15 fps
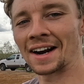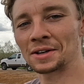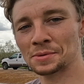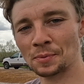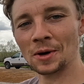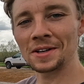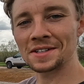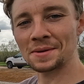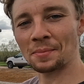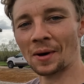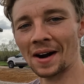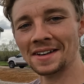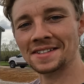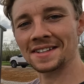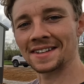I was pretty
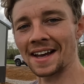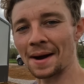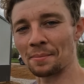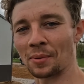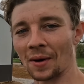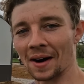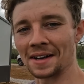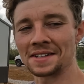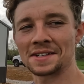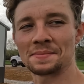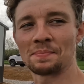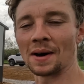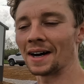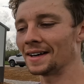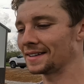surprised at that price,
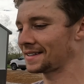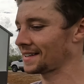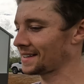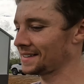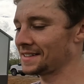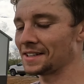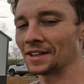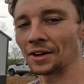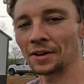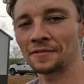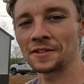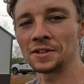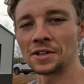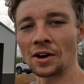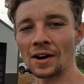but if
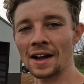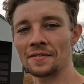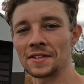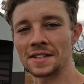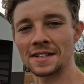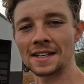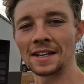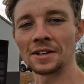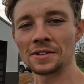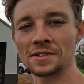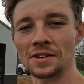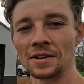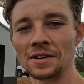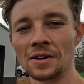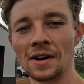you don't have the skills
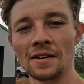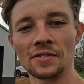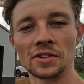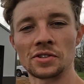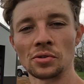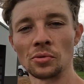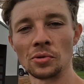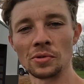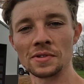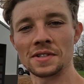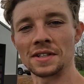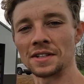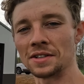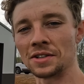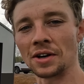or you don't have the tools
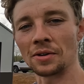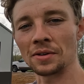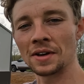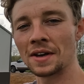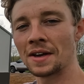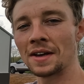and you don't